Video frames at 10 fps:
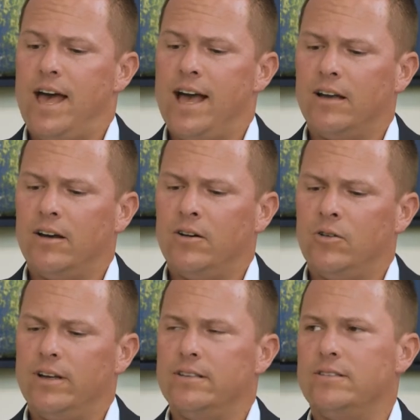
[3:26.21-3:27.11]

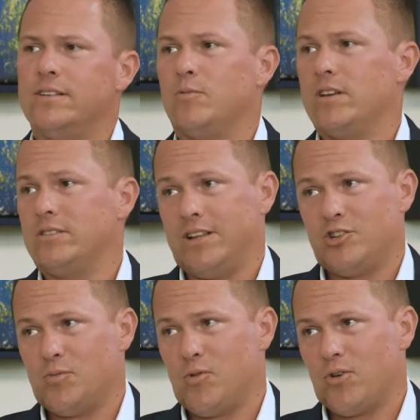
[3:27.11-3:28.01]
Echo is the
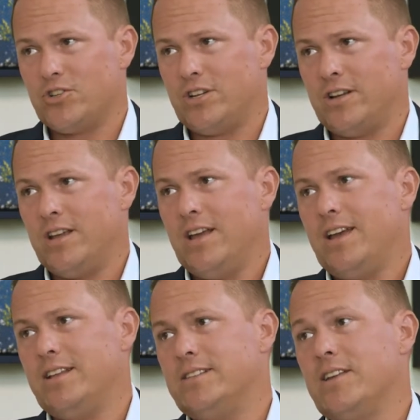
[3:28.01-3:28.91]
residential portion.
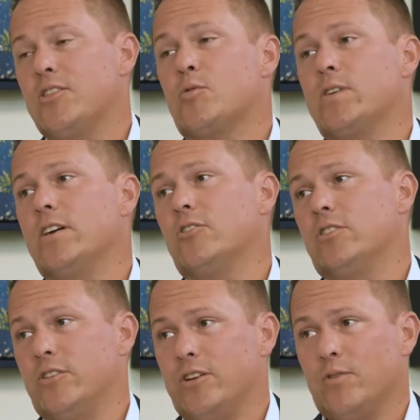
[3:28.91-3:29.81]
It is a
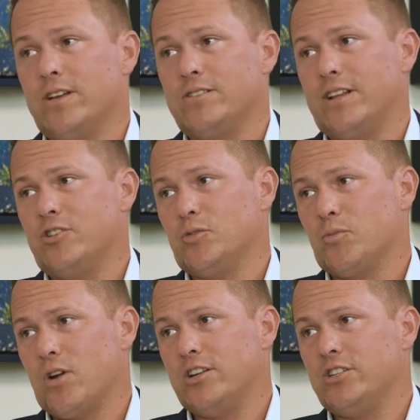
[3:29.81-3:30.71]
300 unit residential
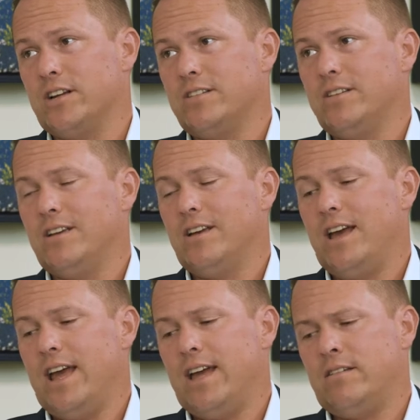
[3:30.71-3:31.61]
project.
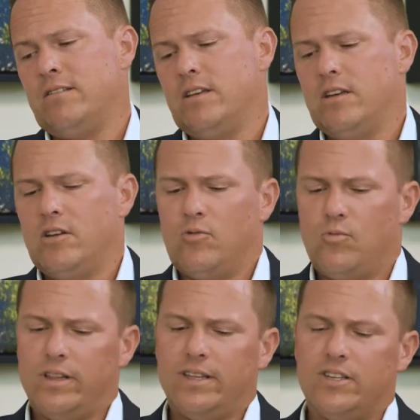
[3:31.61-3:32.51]
And
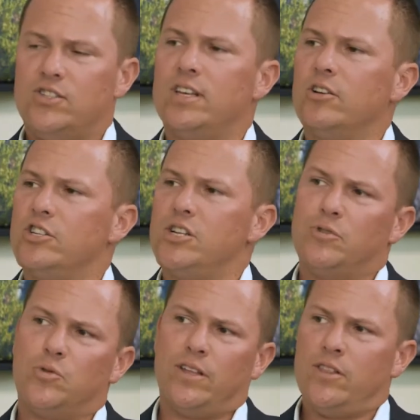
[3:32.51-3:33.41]
really the synergy
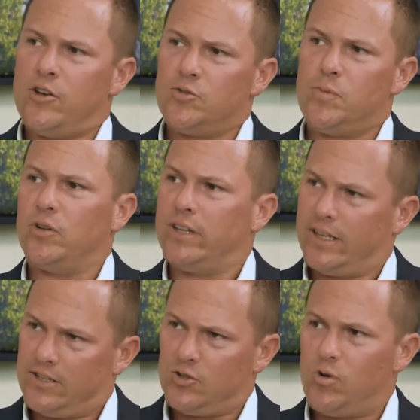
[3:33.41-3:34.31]
between those
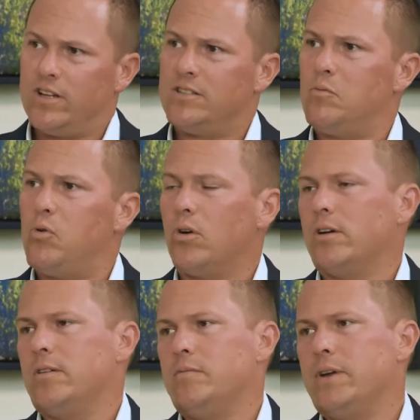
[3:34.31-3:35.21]
buildings is what is
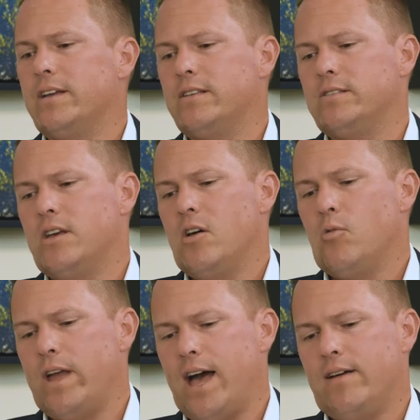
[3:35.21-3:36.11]
important, because
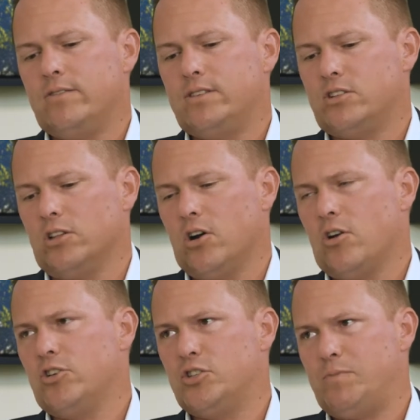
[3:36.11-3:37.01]
we have such a
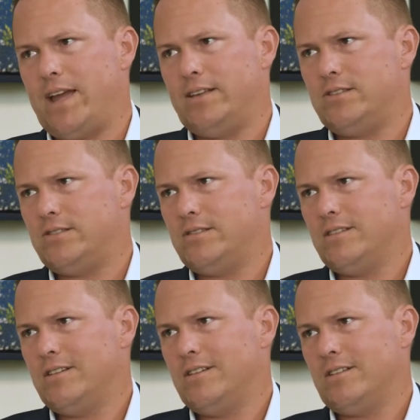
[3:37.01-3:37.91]
large space
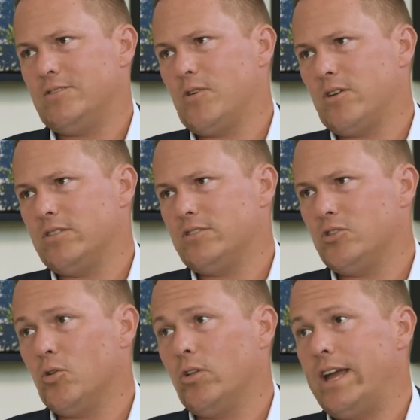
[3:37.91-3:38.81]
as far as the
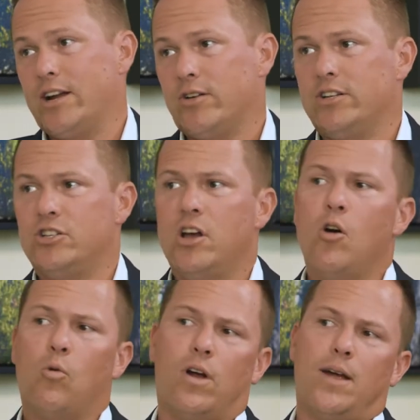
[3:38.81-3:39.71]
total acreage.
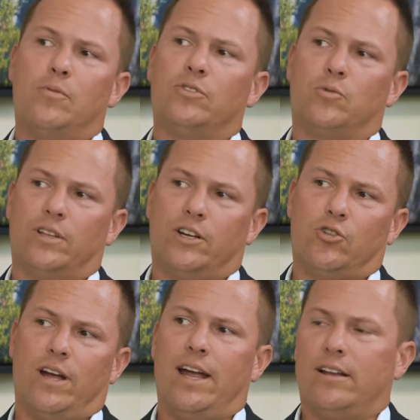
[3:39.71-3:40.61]
We're able to really
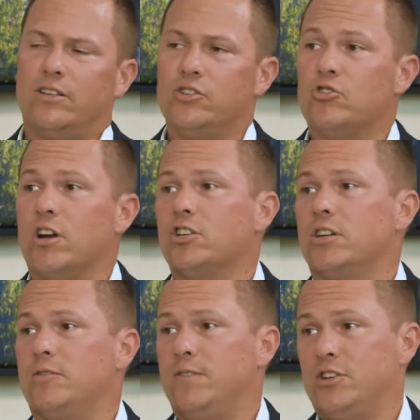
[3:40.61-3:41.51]
create
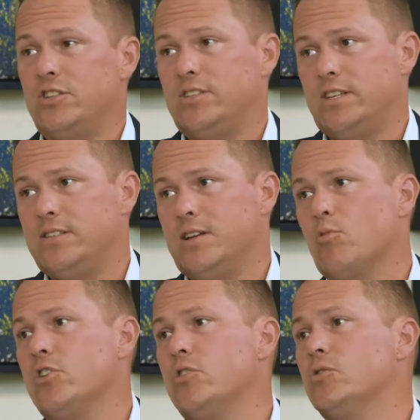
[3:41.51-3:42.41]
construction efficiencies that
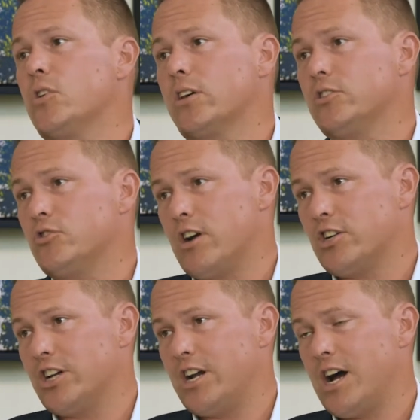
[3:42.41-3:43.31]
reduce our
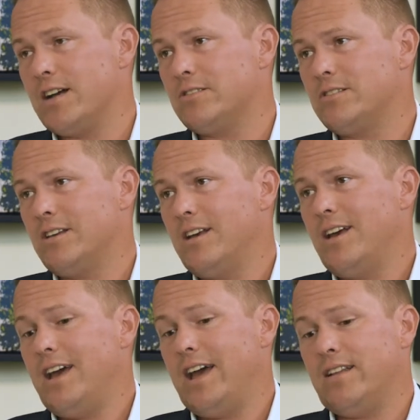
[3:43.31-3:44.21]
construction costs
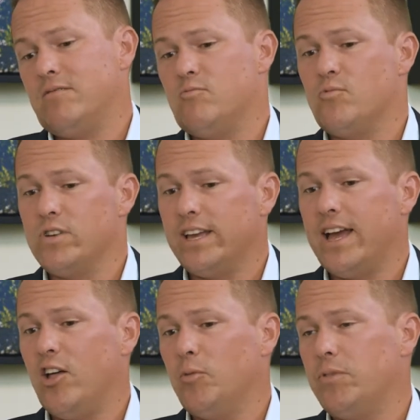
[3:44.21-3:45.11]
and really
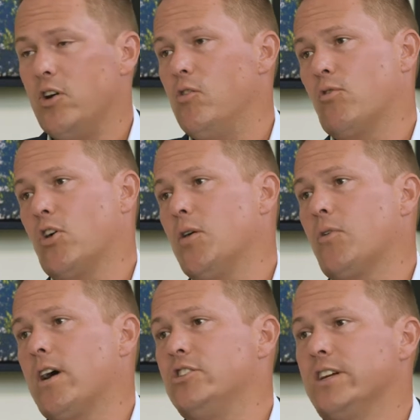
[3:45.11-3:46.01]
help the overall
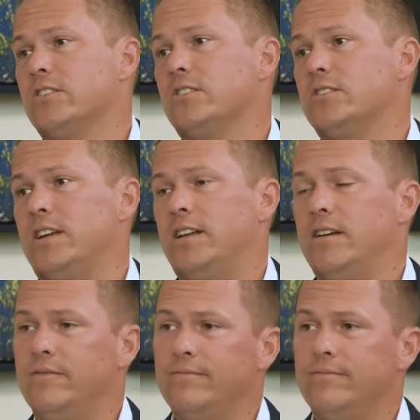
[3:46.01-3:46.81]
project succeed.